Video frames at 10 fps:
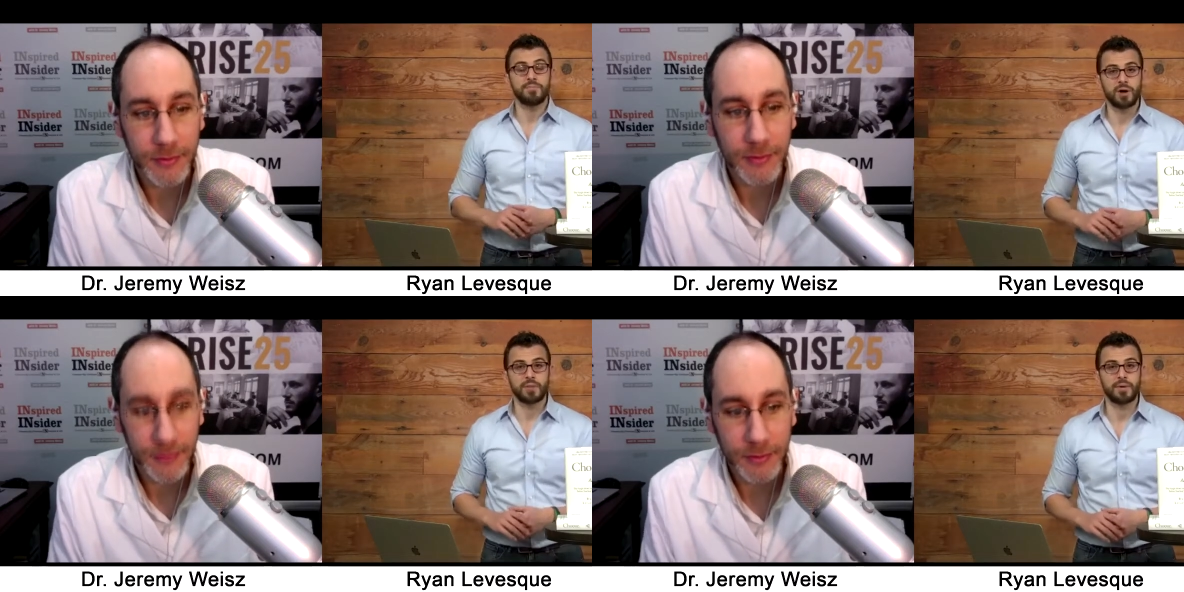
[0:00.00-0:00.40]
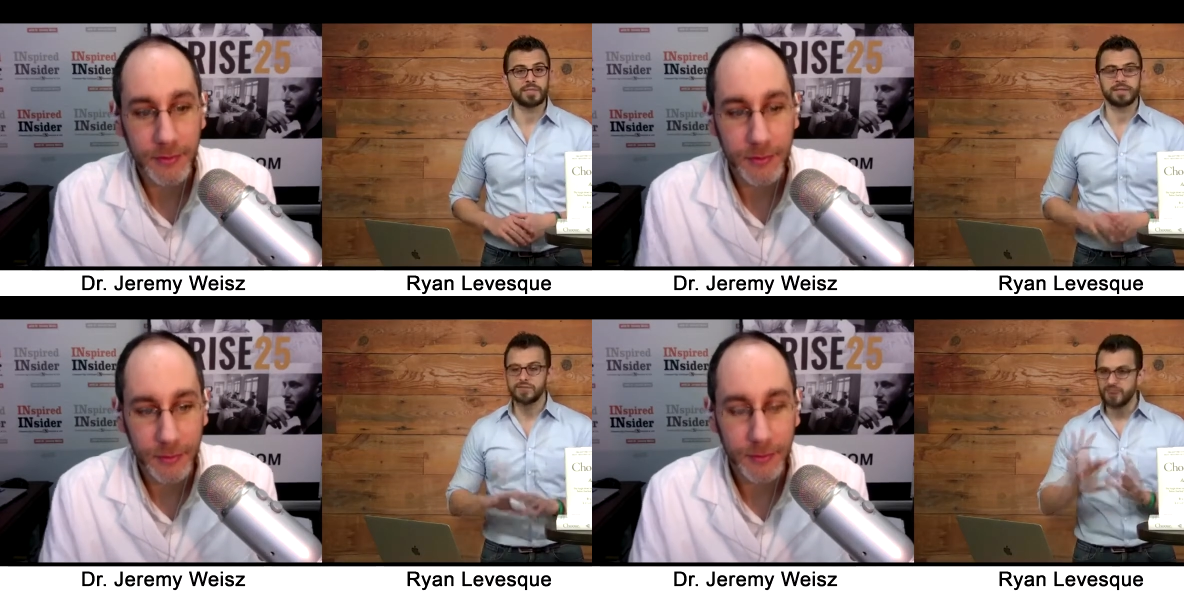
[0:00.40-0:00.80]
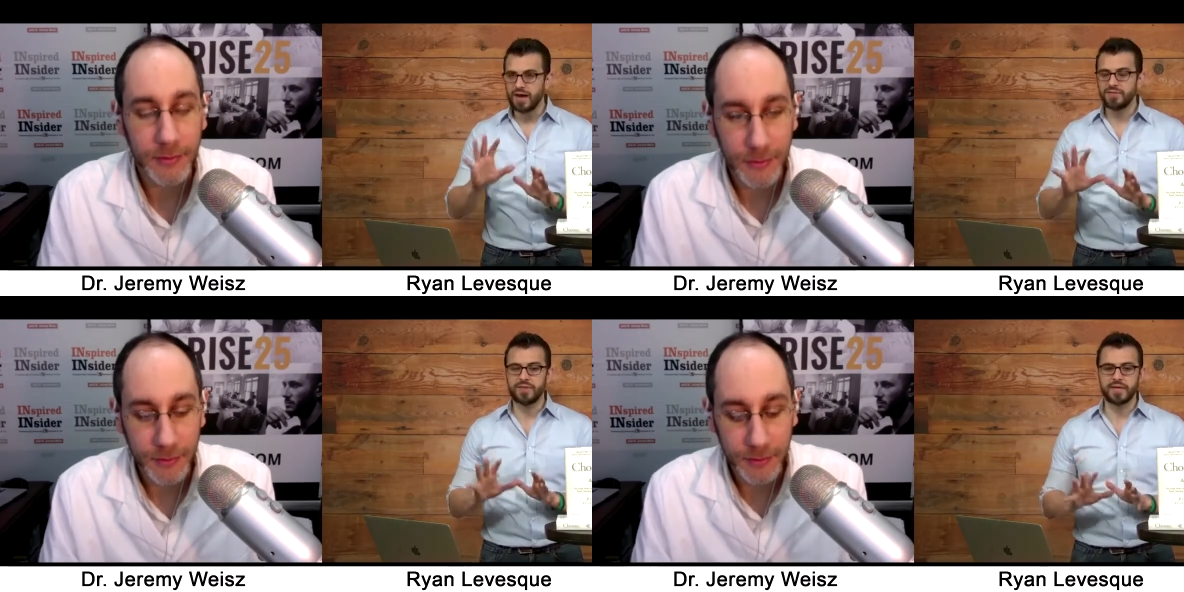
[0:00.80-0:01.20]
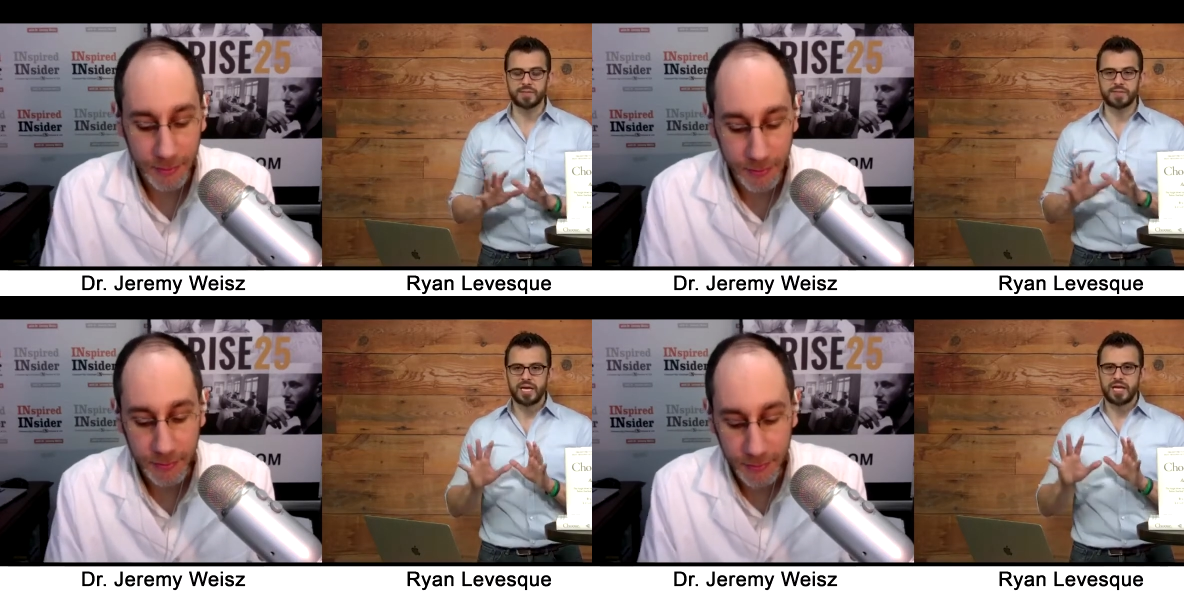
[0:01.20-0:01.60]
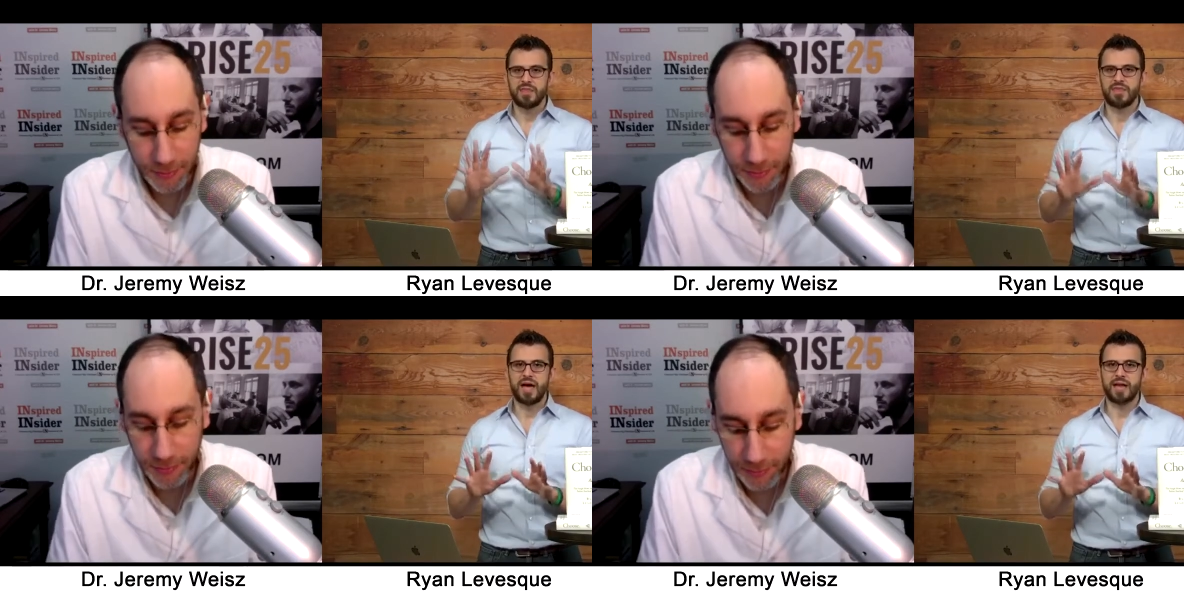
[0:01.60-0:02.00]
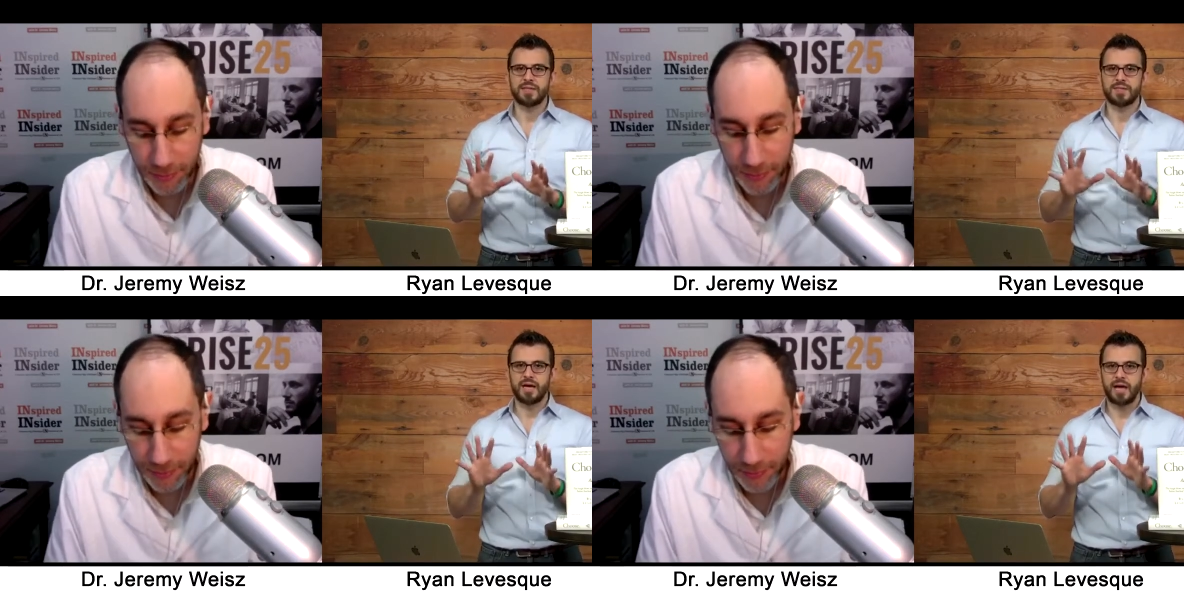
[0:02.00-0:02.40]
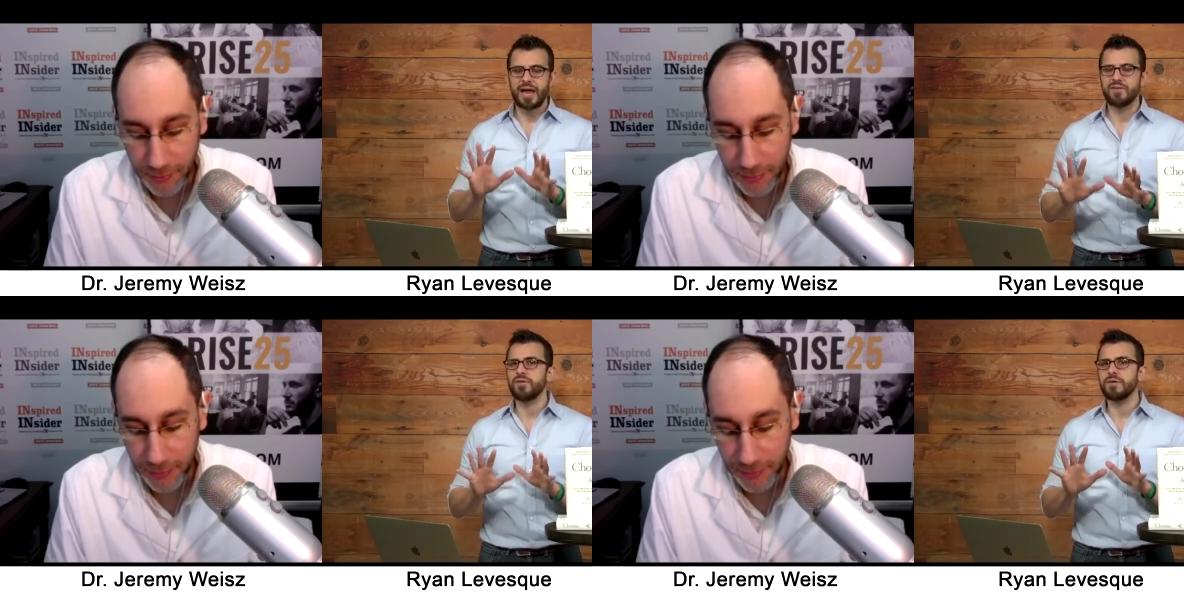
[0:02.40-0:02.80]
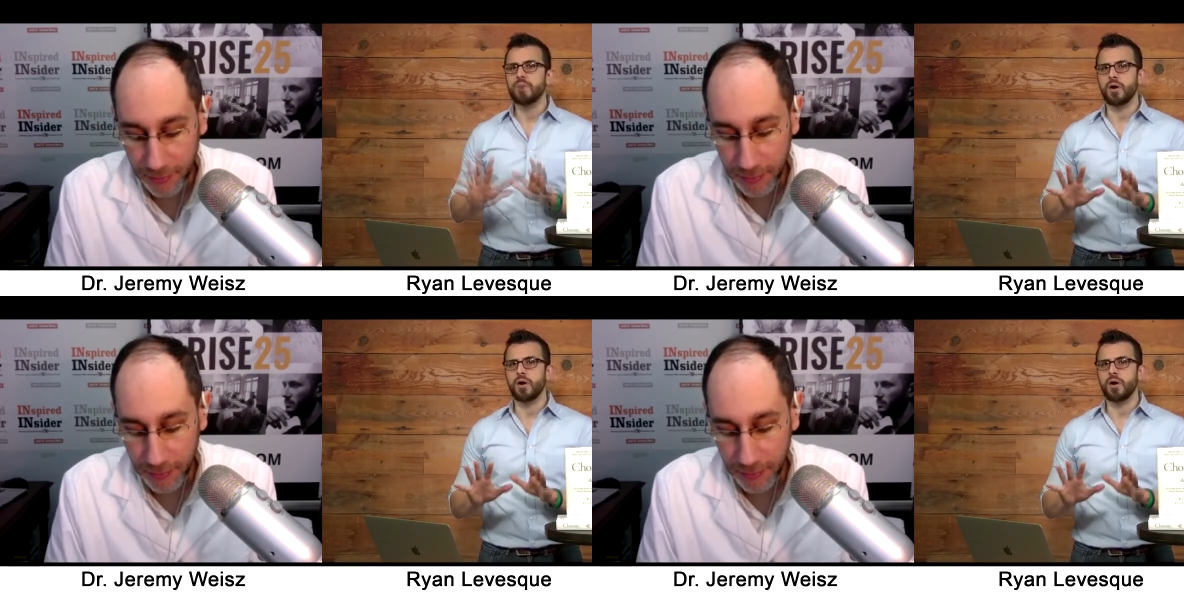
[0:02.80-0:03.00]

Speaker 1: market must-haves, five things that every